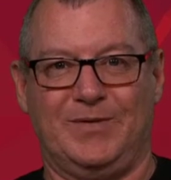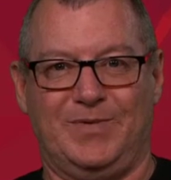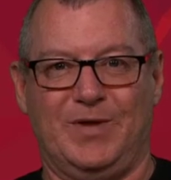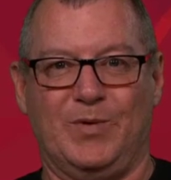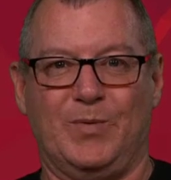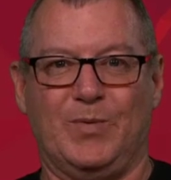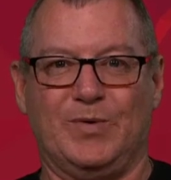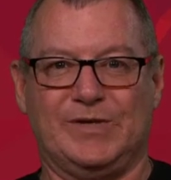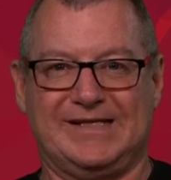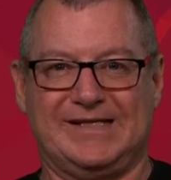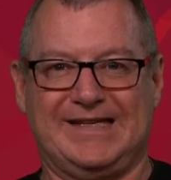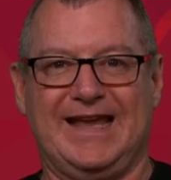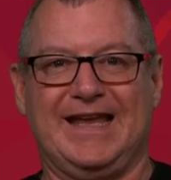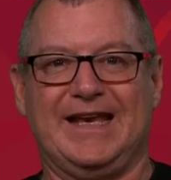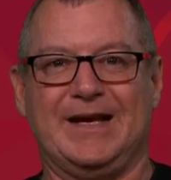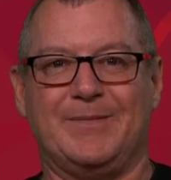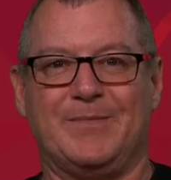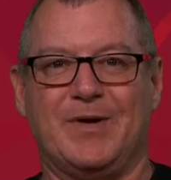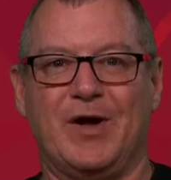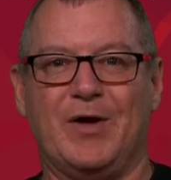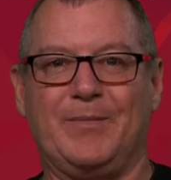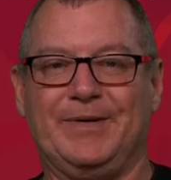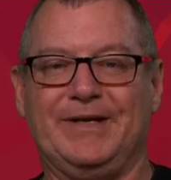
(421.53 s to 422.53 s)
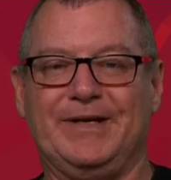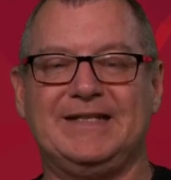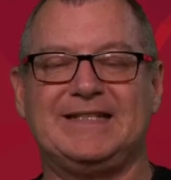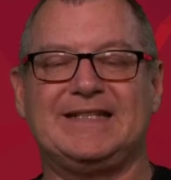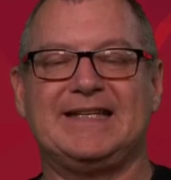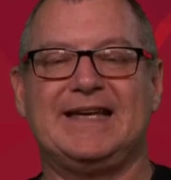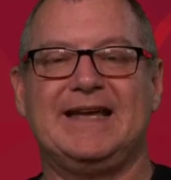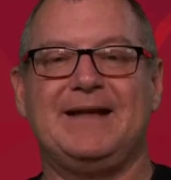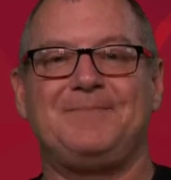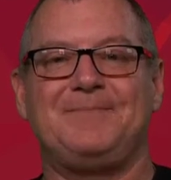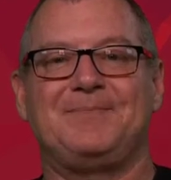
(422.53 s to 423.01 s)
that we'll see in a moment,
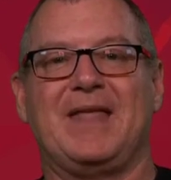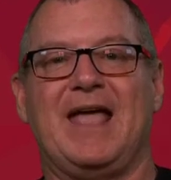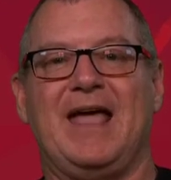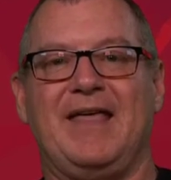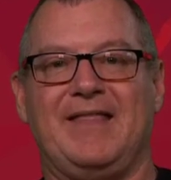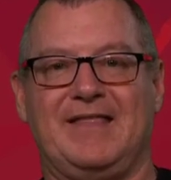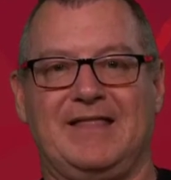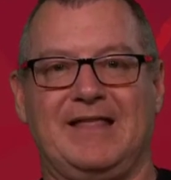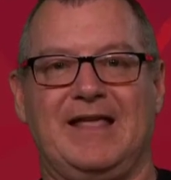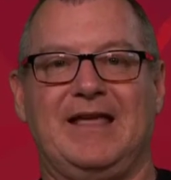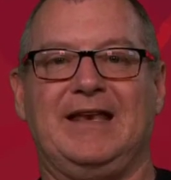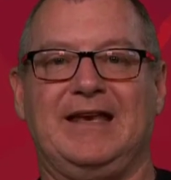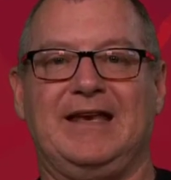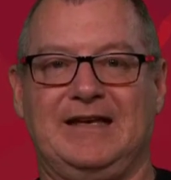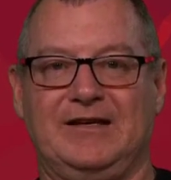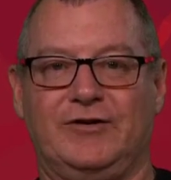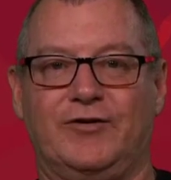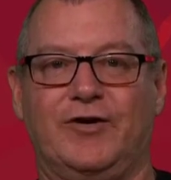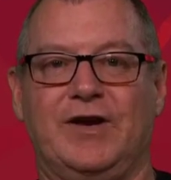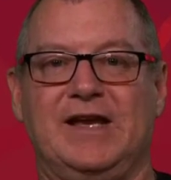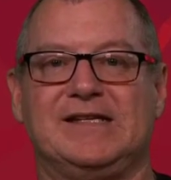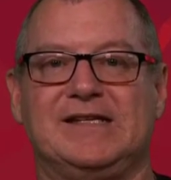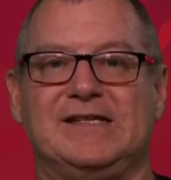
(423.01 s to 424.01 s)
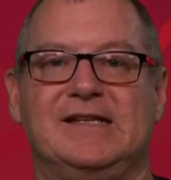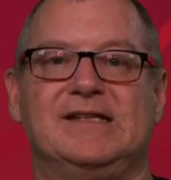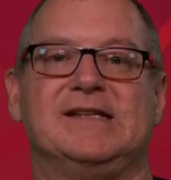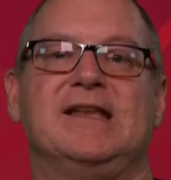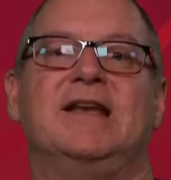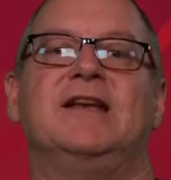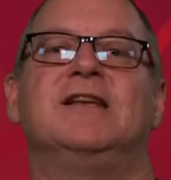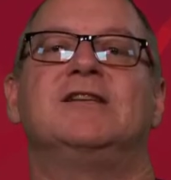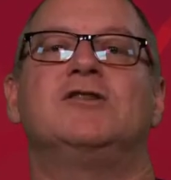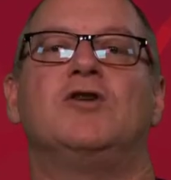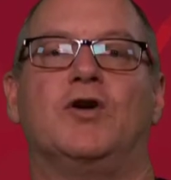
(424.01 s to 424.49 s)
and it increases,
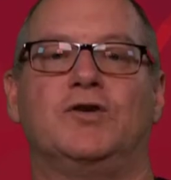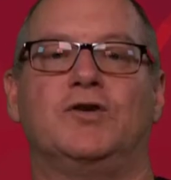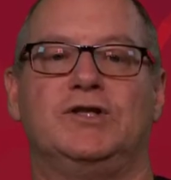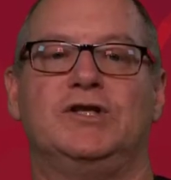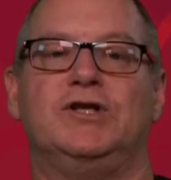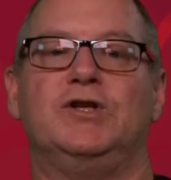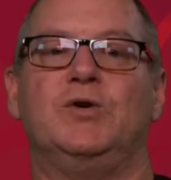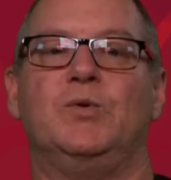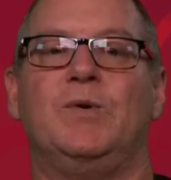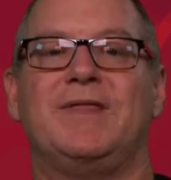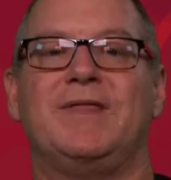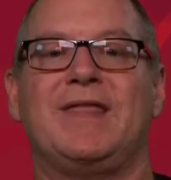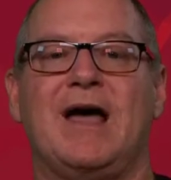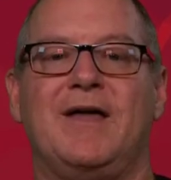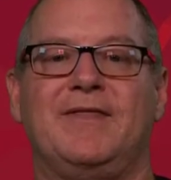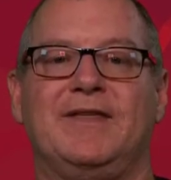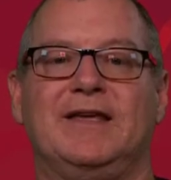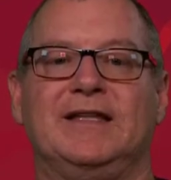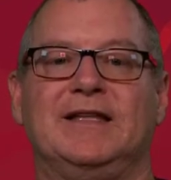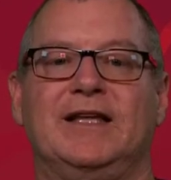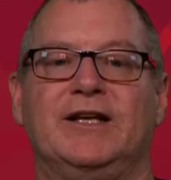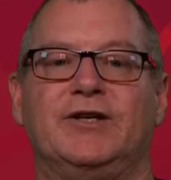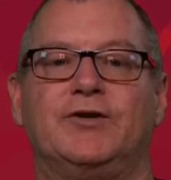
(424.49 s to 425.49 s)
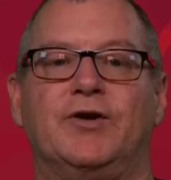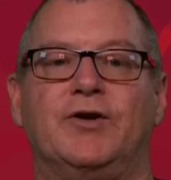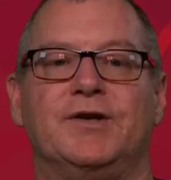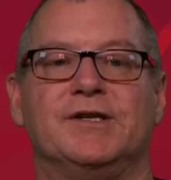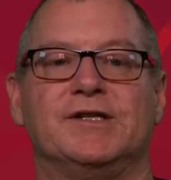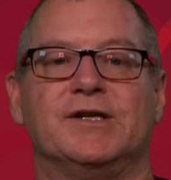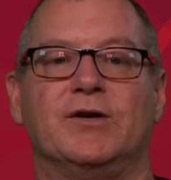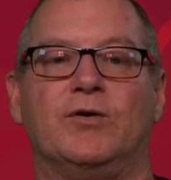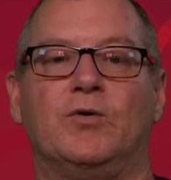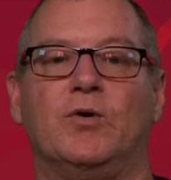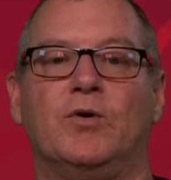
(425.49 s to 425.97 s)
and it's got to do with how the electrons
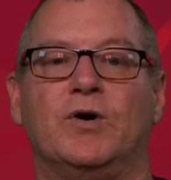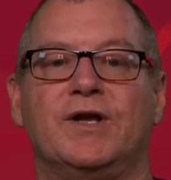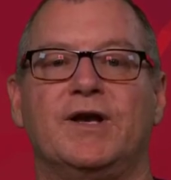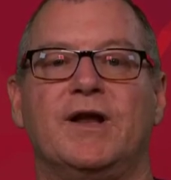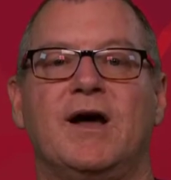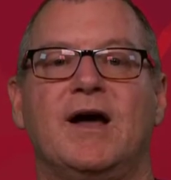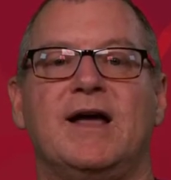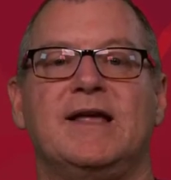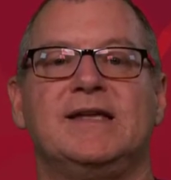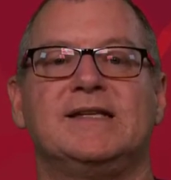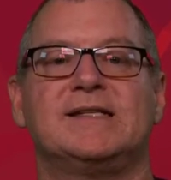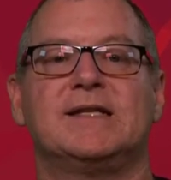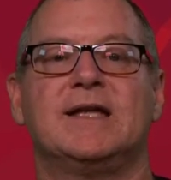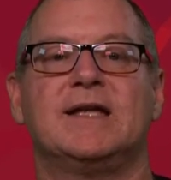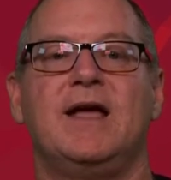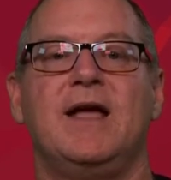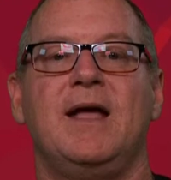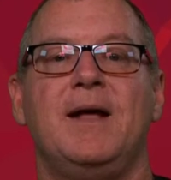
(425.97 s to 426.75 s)
are organized.